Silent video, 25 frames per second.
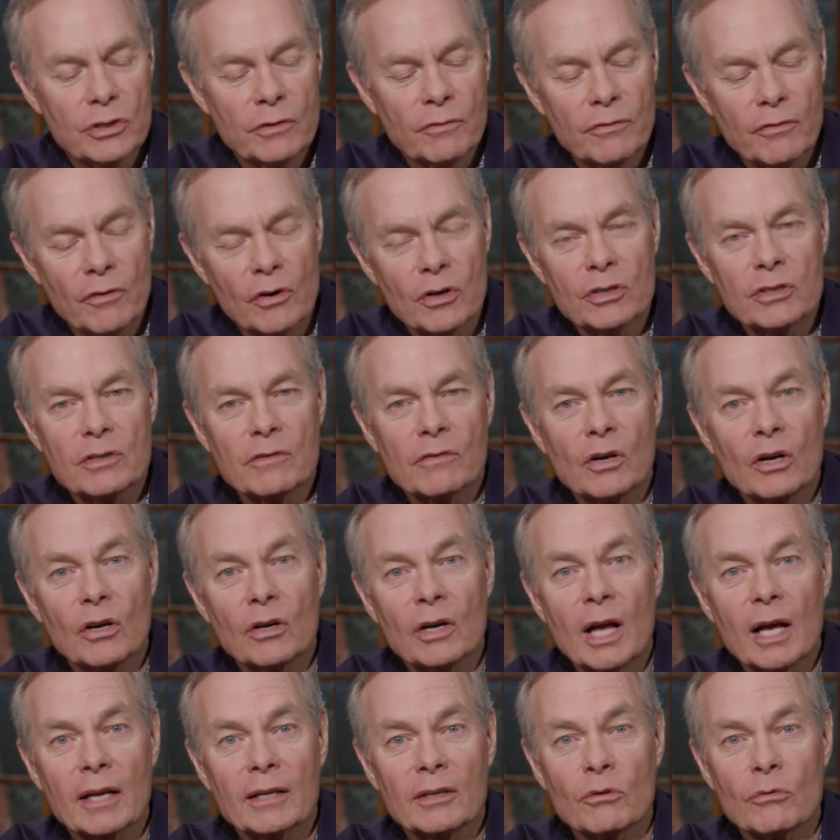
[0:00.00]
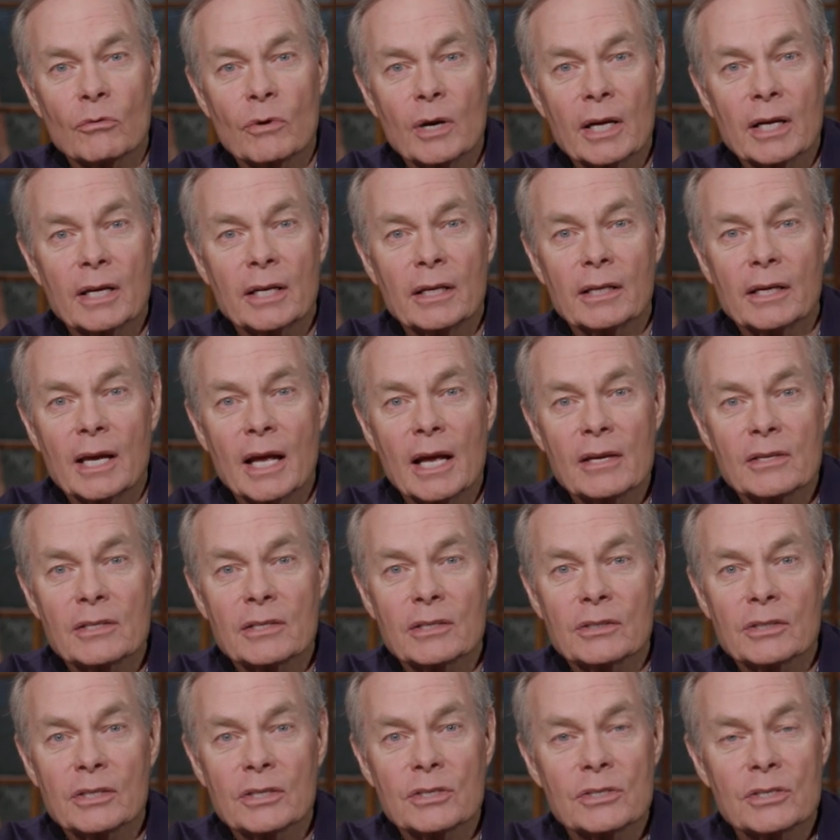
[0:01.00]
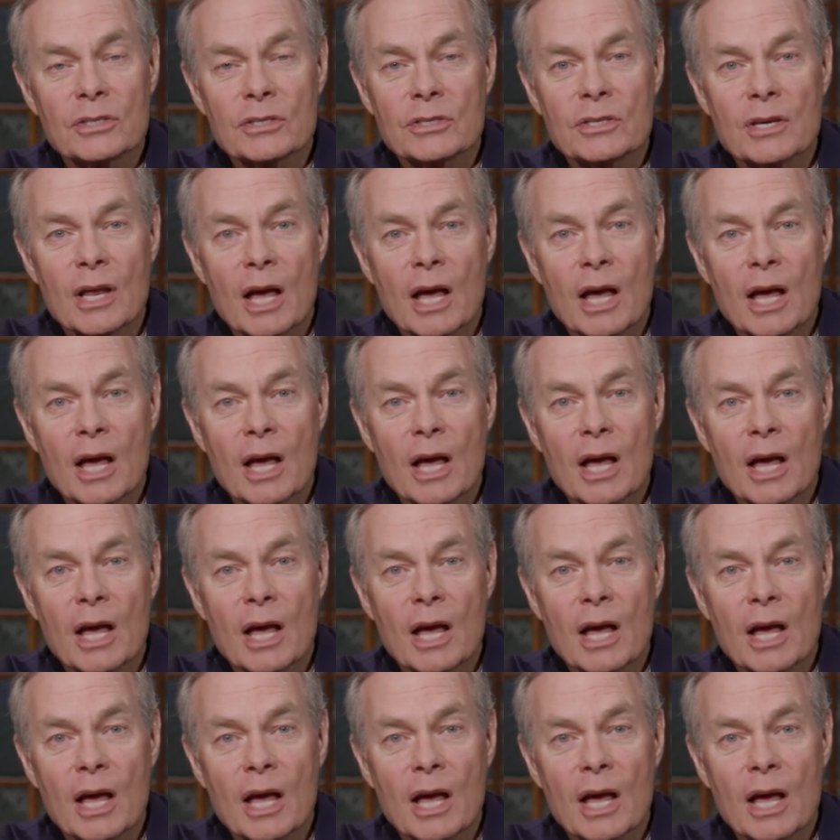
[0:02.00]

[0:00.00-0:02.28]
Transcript: you first of all got to recognize that this is